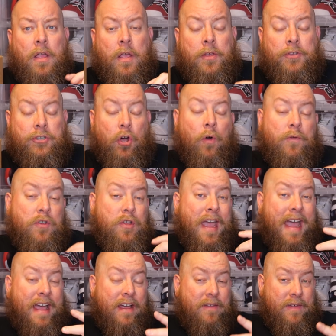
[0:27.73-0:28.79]
So if you
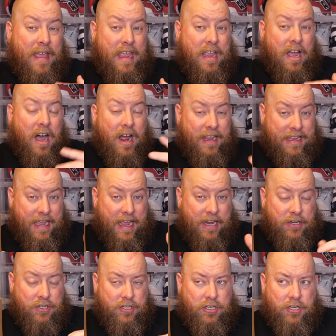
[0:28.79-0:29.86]
have a Hot
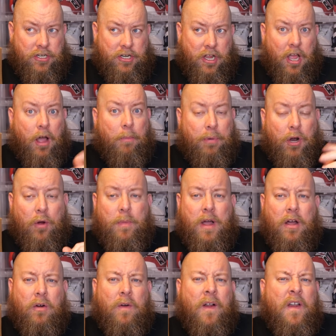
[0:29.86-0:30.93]
Cash uh,
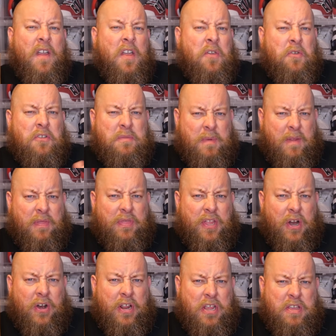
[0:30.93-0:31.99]
promo, you spend
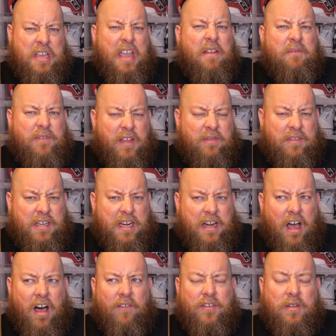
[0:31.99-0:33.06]
thirty, you get
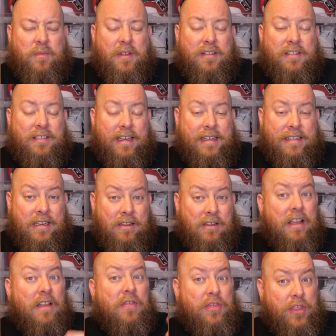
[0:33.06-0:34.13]
fifteen off. You spend sixty, you
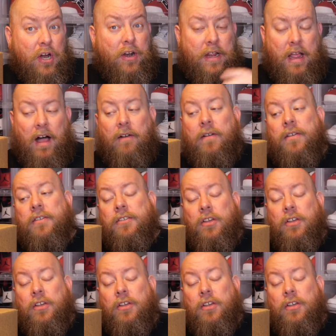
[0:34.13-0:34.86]
get thirty off.